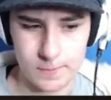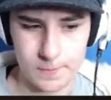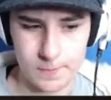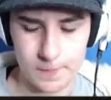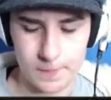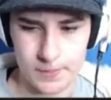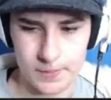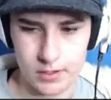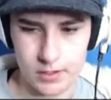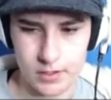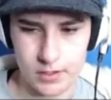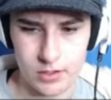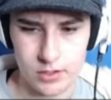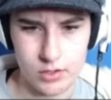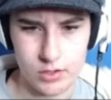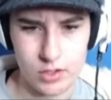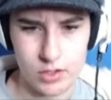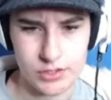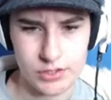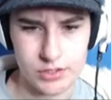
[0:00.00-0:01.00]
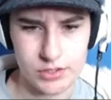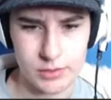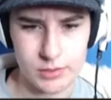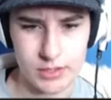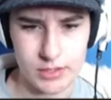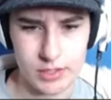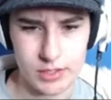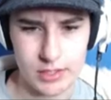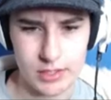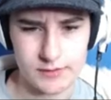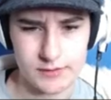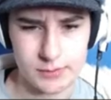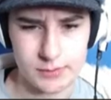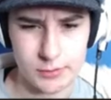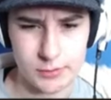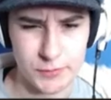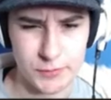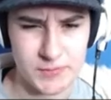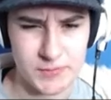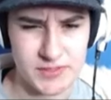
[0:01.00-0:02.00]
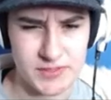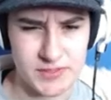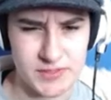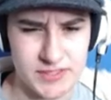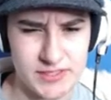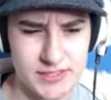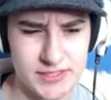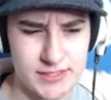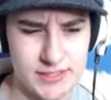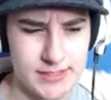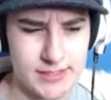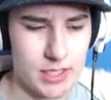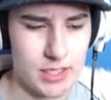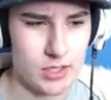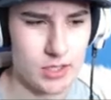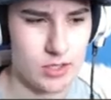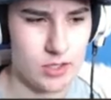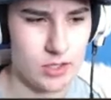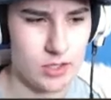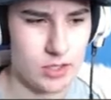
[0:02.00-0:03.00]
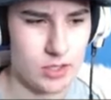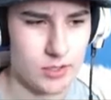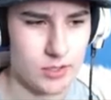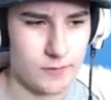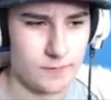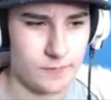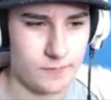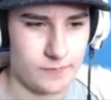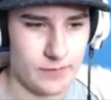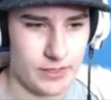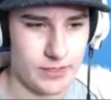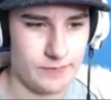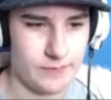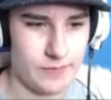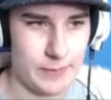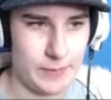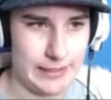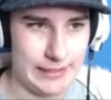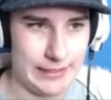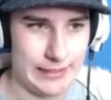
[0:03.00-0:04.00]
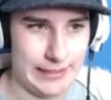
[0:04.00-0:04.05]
You're too uncomfortable from sitting in front of a plate.